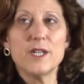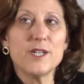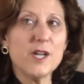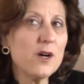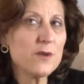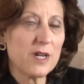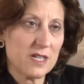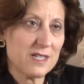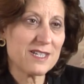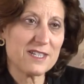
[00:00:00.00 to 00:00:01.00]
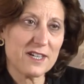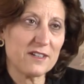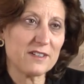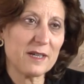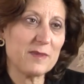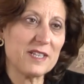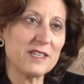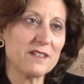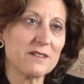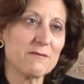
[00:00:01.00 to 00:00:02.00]
No, not necessarily. I mean,
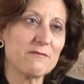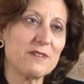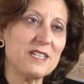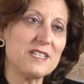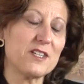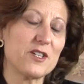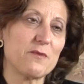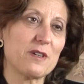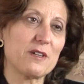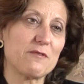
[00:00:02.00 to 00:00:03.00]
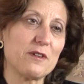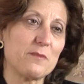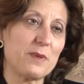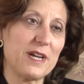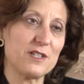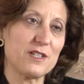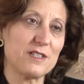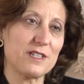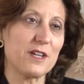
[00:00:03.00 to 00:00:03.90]
the reason to recruit patients,